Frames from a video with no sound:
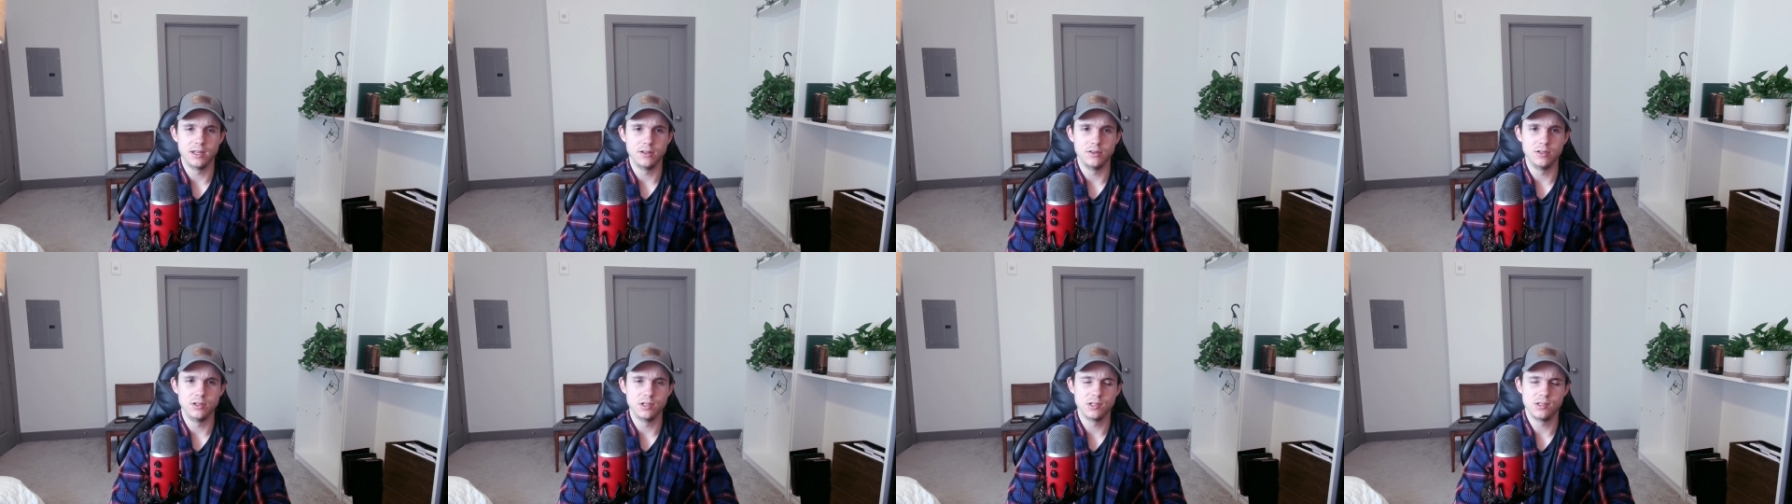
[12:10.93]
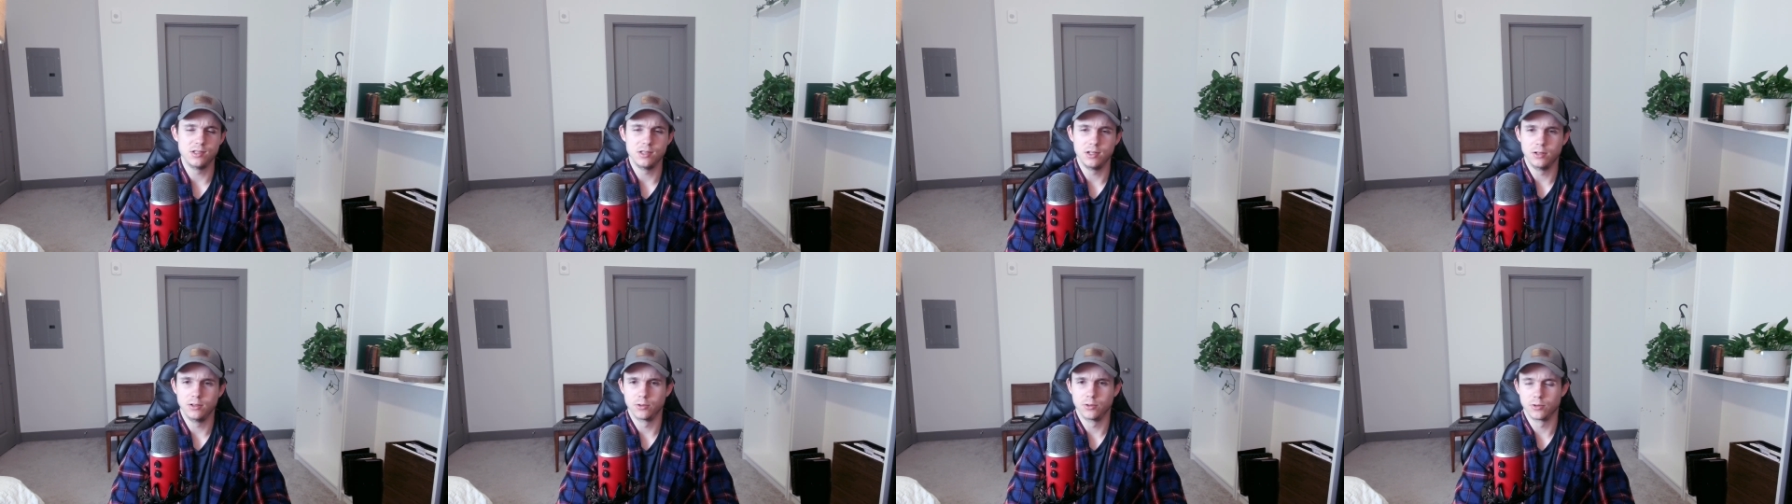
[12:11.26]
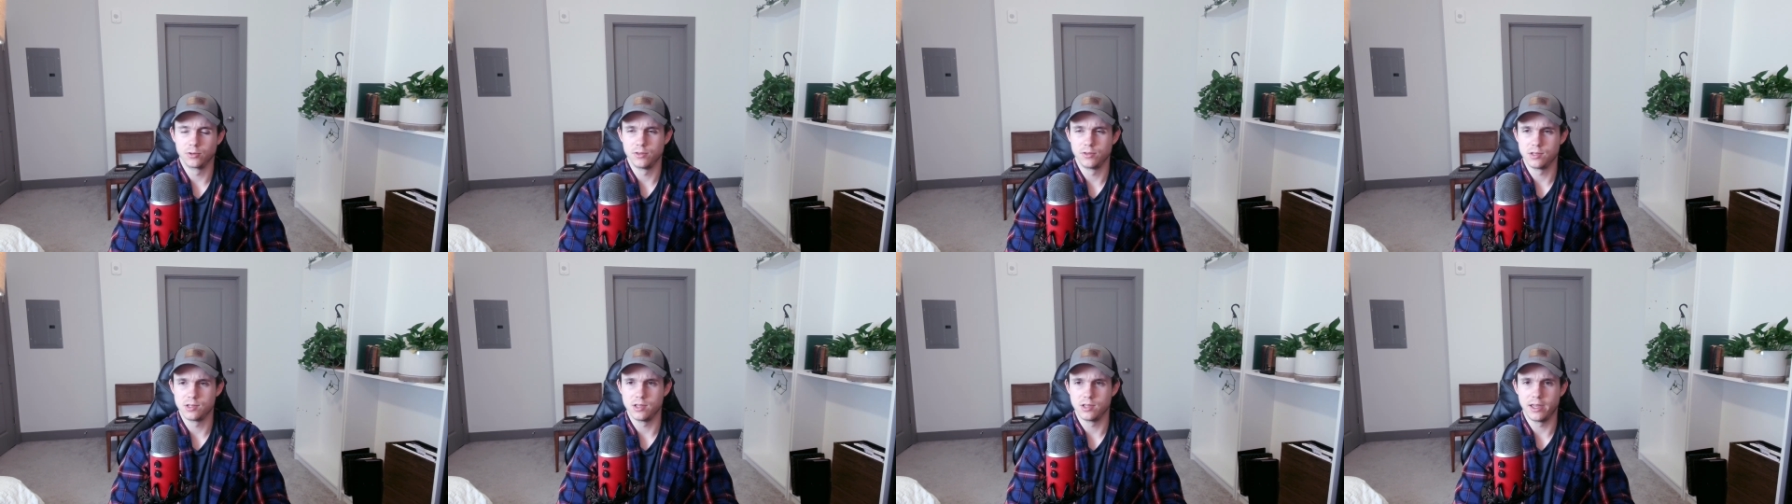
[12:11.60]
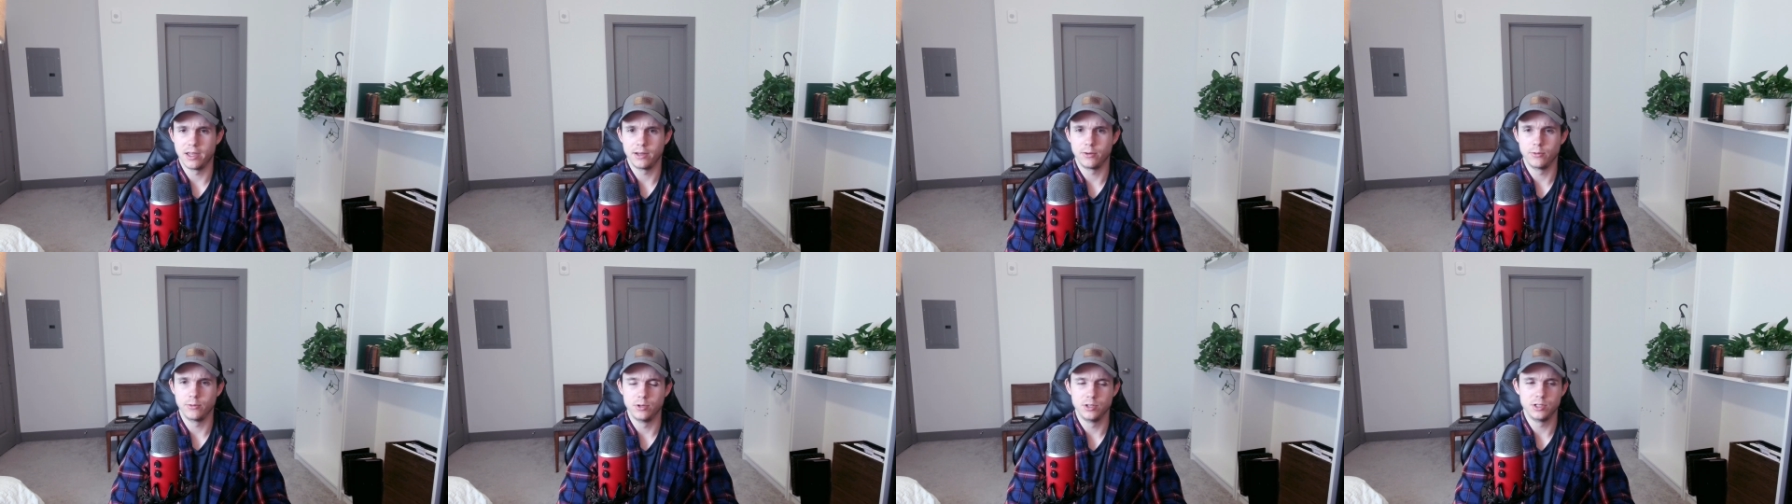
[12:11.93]
and you just need to learn this
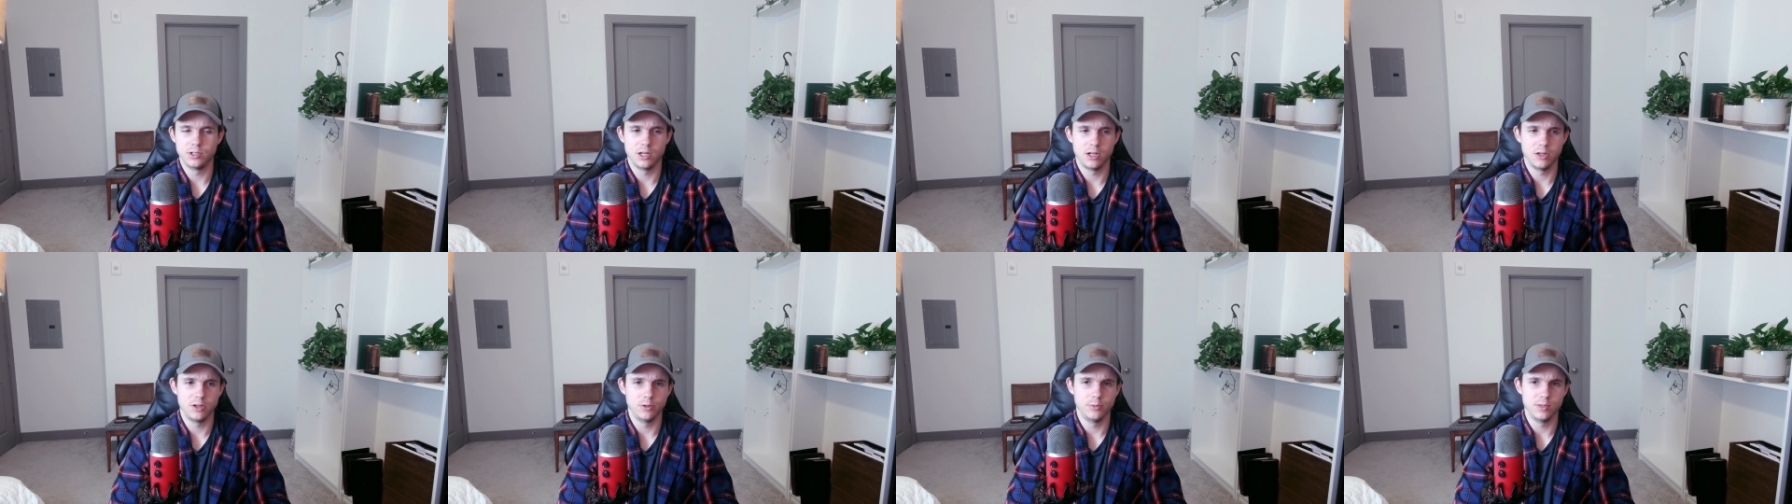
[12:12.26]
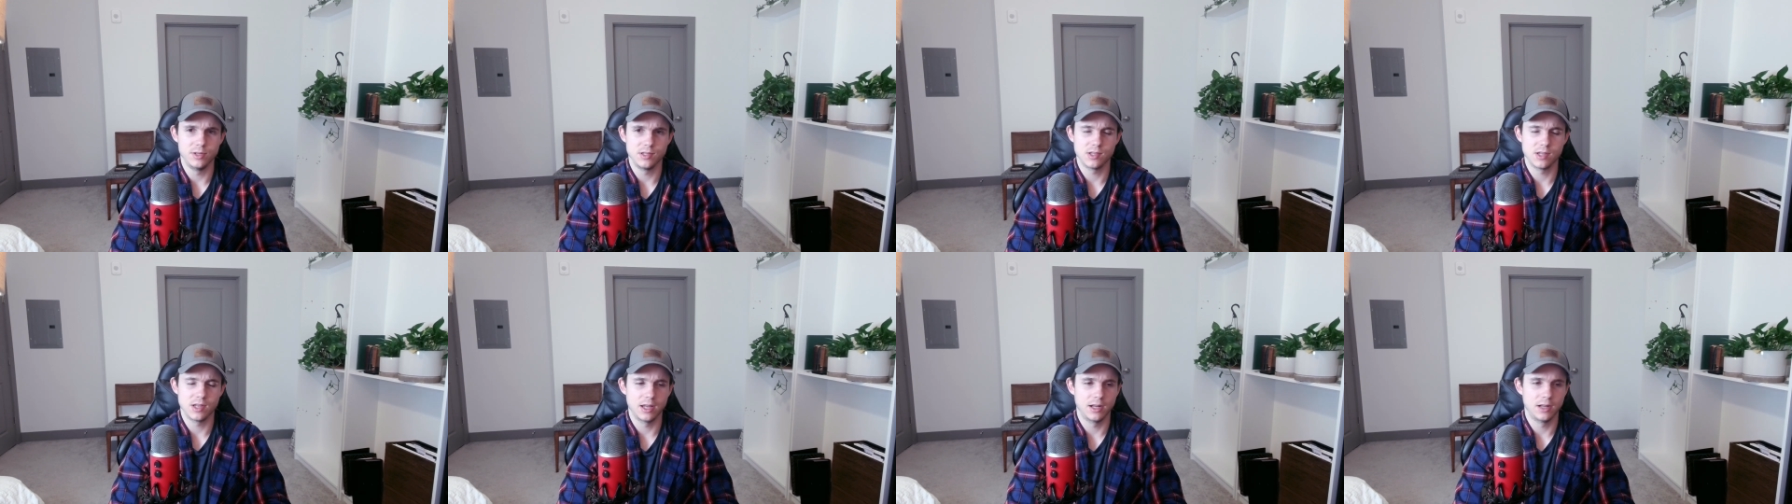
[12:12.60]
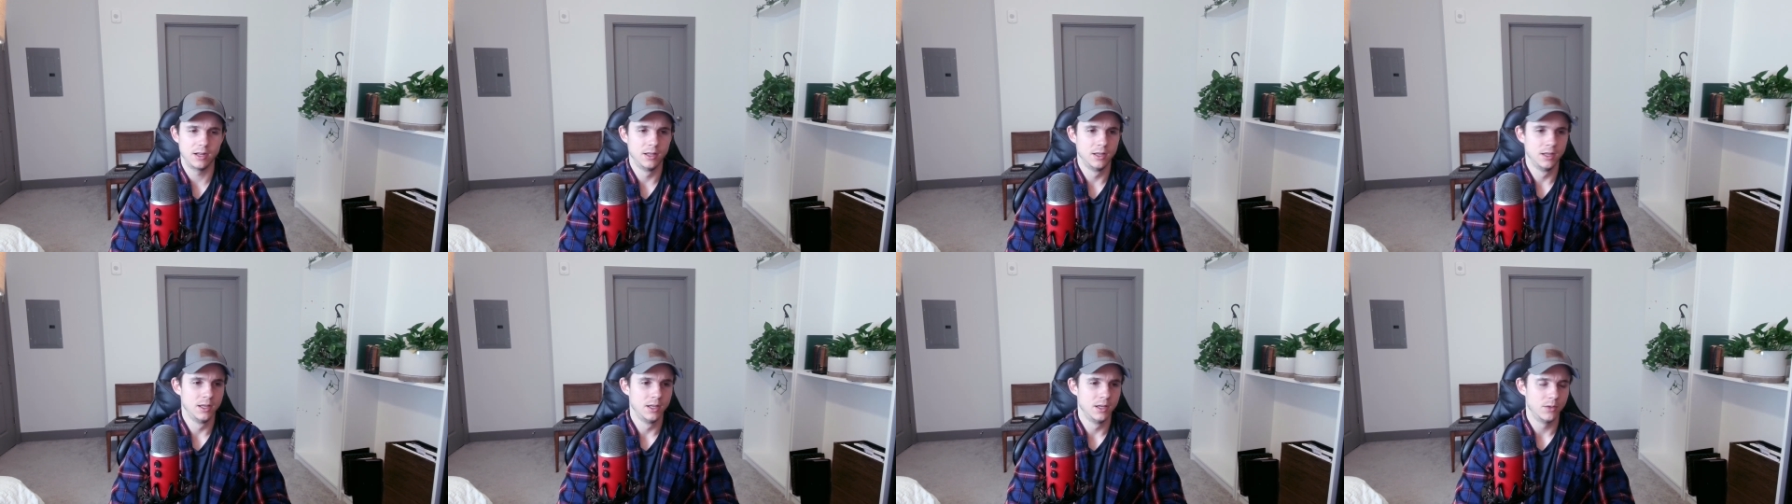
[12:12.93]
language and you'll be set.